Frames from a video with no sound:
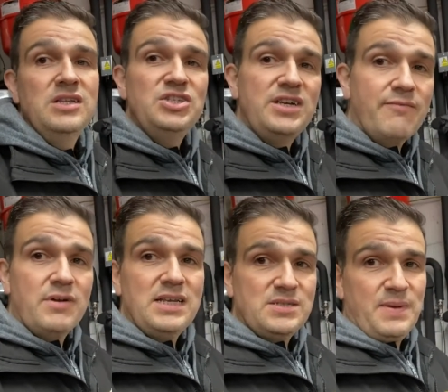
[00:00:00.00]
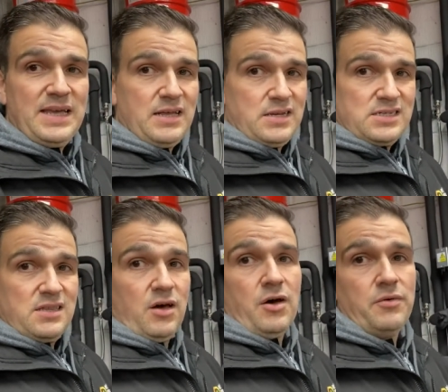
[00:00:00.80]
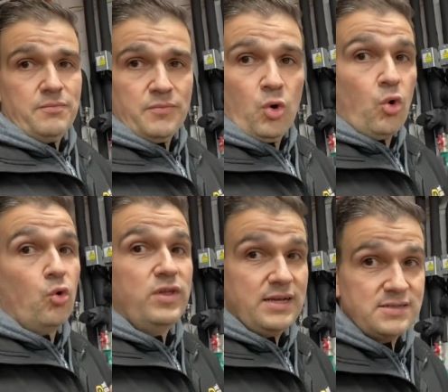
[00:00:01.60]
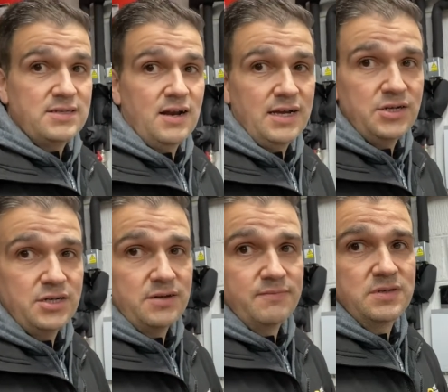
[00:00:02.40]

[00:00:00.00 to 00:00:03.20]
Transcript: generally speaking it's the home or the installation.